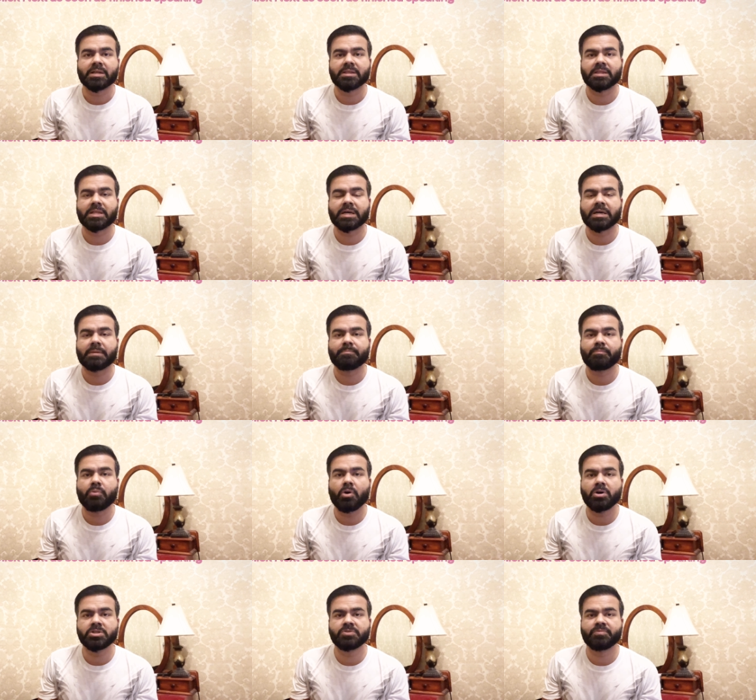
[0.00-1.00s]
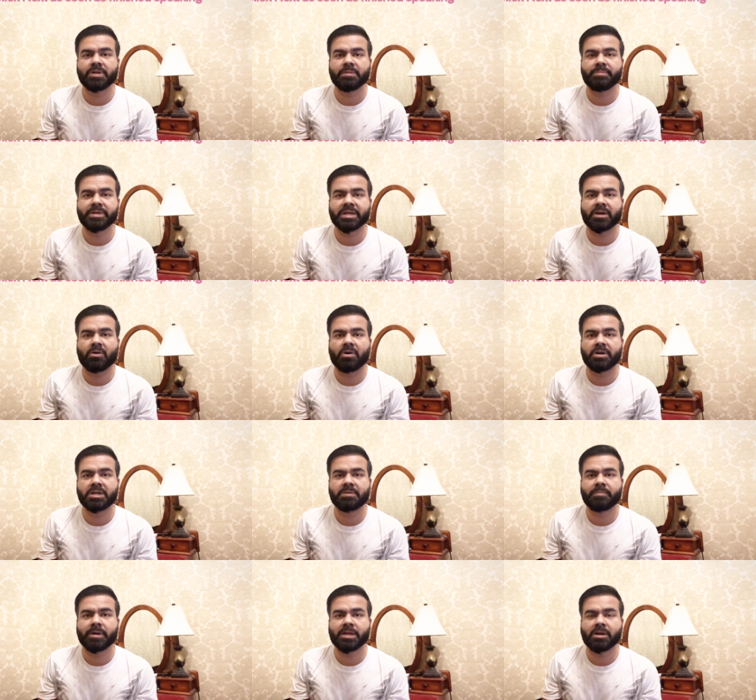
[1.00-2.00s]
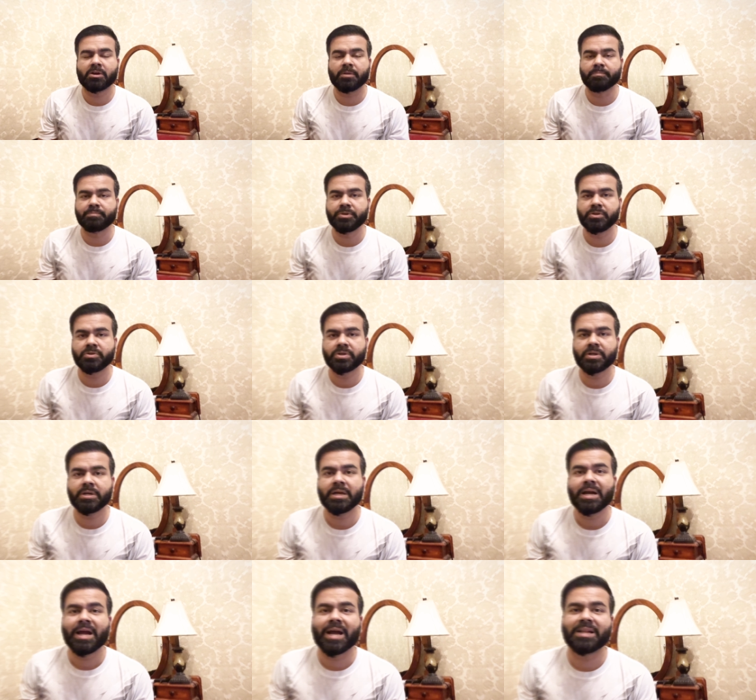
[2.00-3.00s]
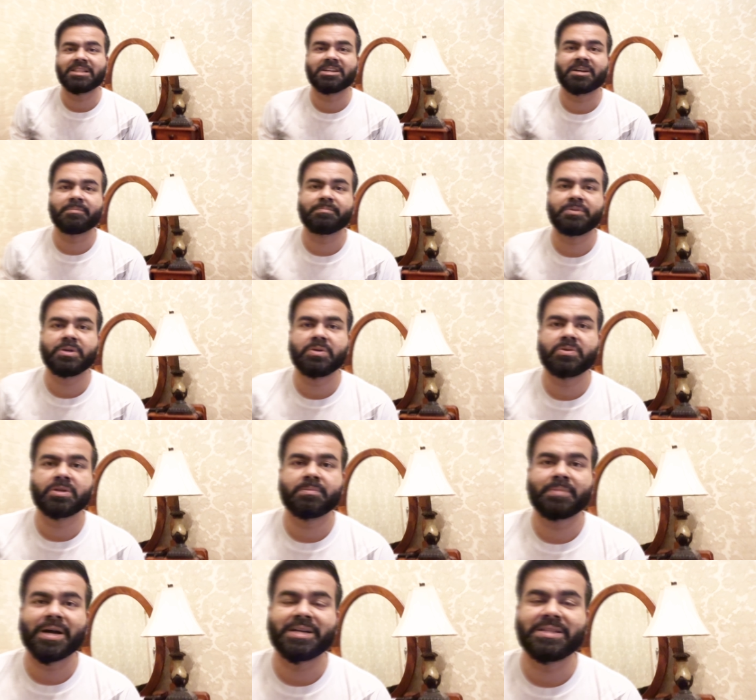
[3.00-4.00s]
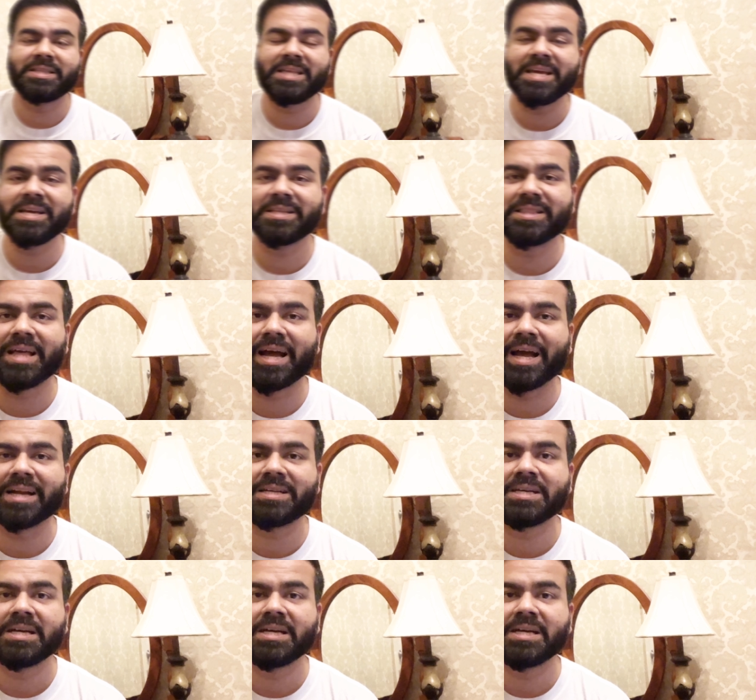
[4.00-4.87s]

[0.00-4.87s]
The pause will be recorded by your computer, and the computer might think that